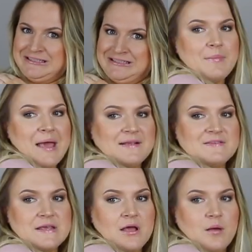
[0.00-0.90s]
The
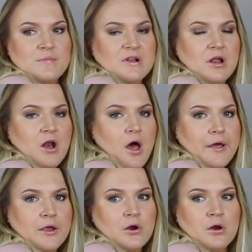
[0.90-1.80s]
Maxi comes a lot
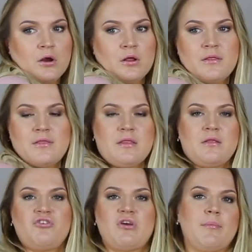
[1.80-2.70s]
higher than
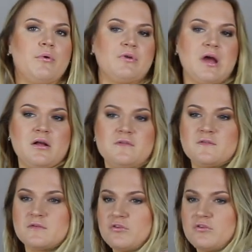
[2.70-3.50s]
the jumbo does.